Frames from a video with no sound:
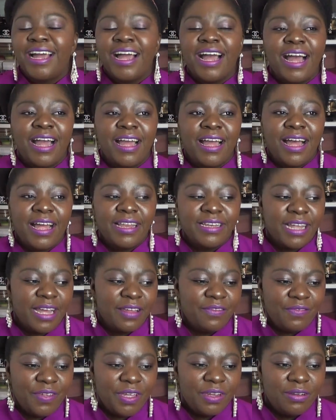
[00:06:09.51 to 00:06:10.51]
And
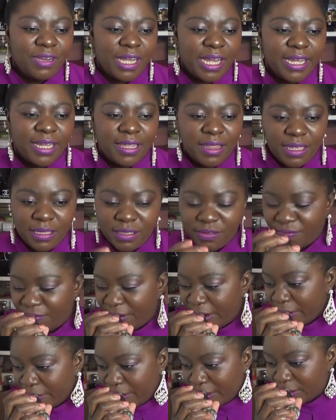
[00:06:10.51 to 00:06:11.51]
I feel like this
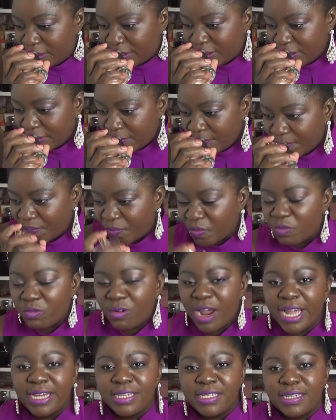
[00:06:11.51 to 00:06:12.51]
fragrance
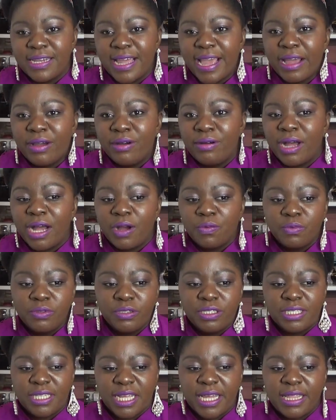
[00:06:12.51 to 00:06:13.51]
right now, I
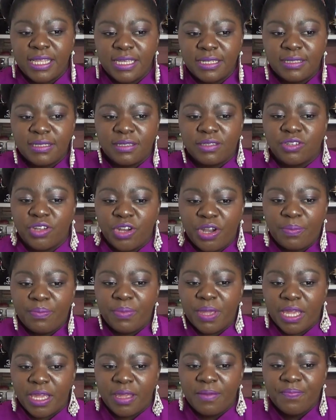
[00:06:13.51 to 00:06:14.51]
would say this is gonna
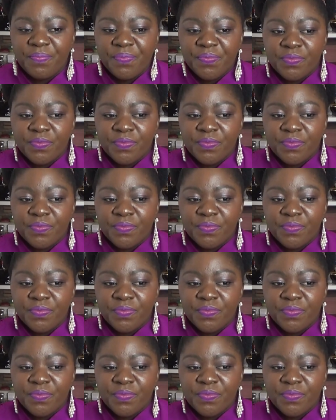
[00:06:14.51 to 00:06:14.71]
be